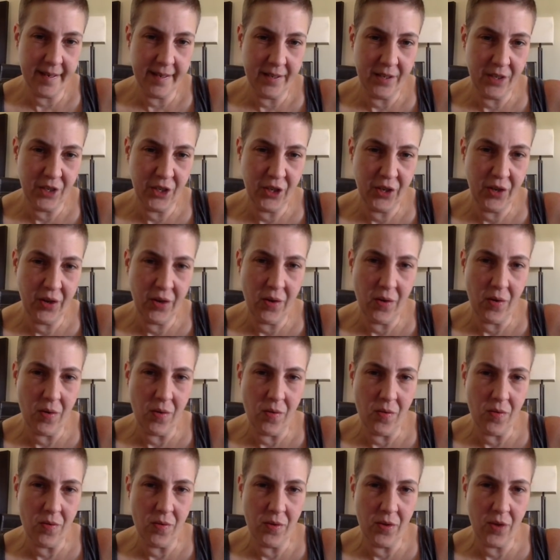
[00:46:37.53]

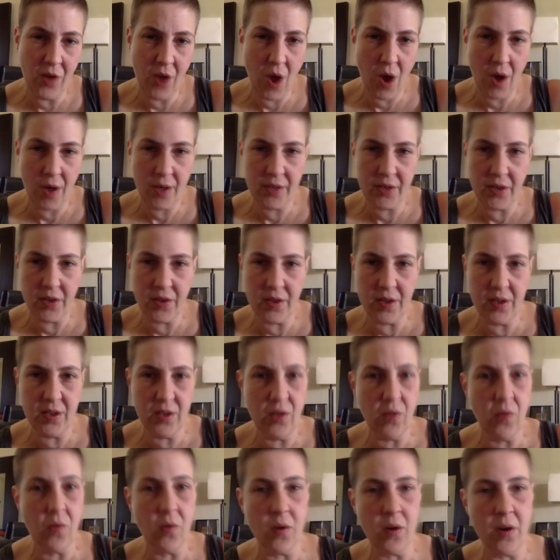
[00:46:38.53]
Chu knocks on the
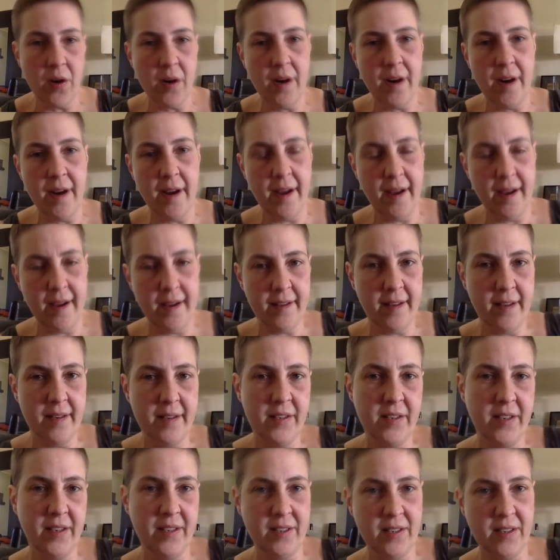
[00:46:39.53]
door and then
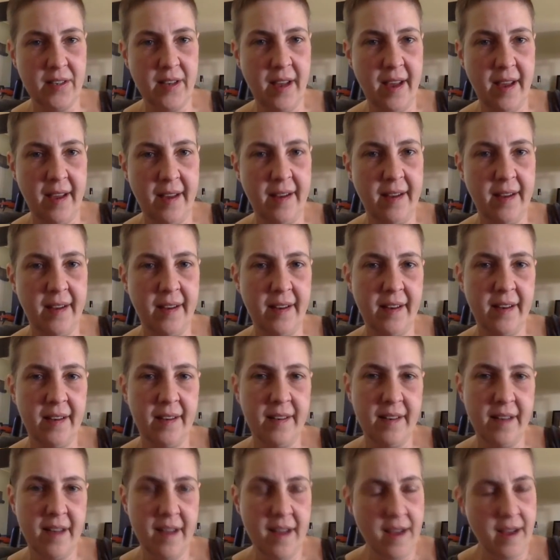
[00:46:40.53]
sticks his head in,
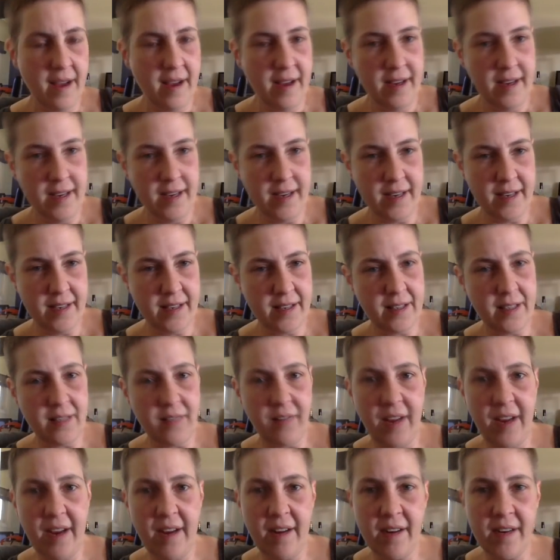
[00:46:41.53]
and he asks
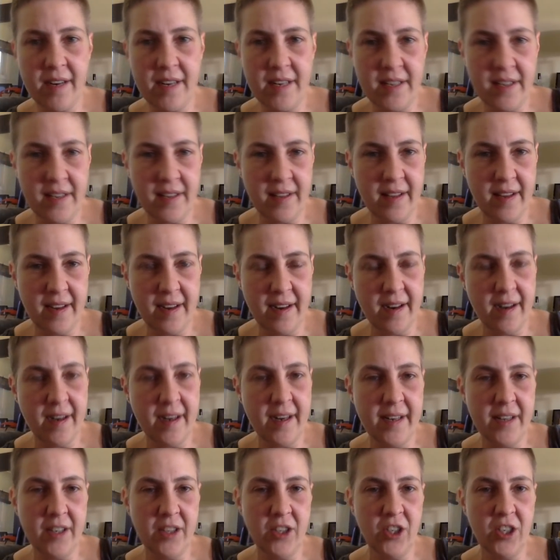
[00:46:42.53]
if Harry's in there,
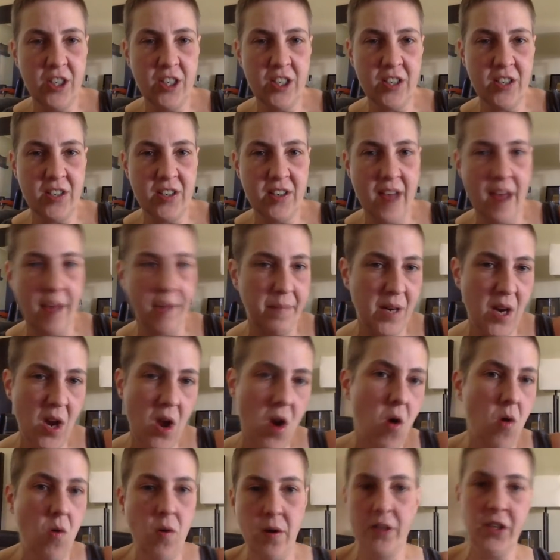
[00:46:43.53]
and she just snapped
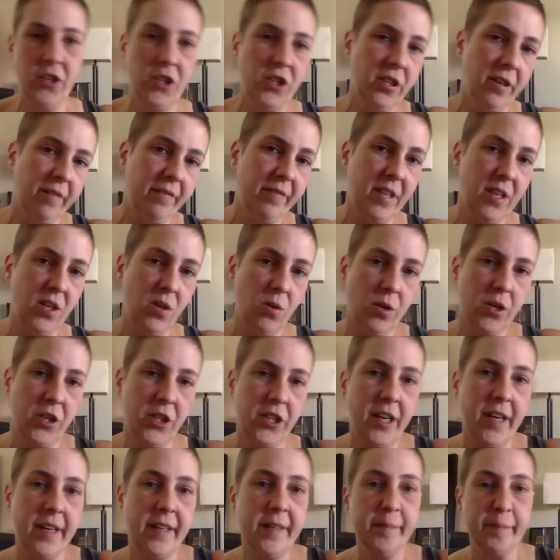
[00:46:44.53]
no and shoved the door
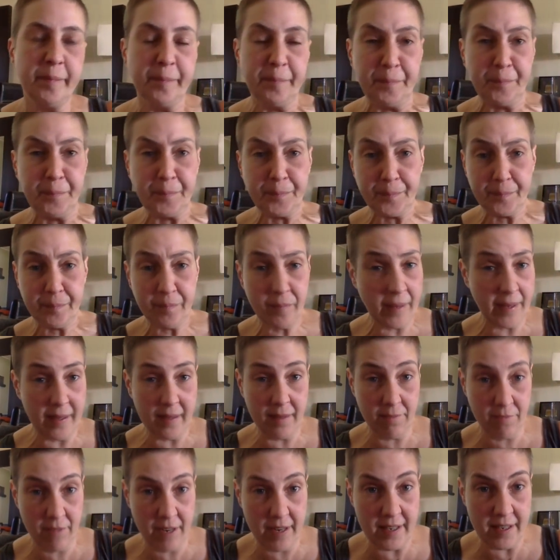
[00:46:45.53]
shut,
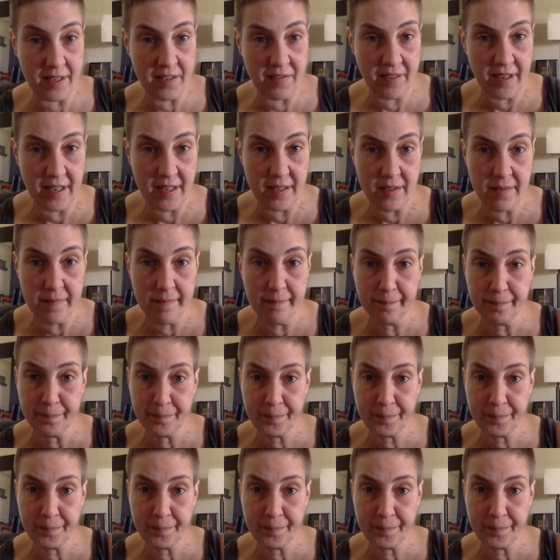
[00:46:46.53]
like, right in his face.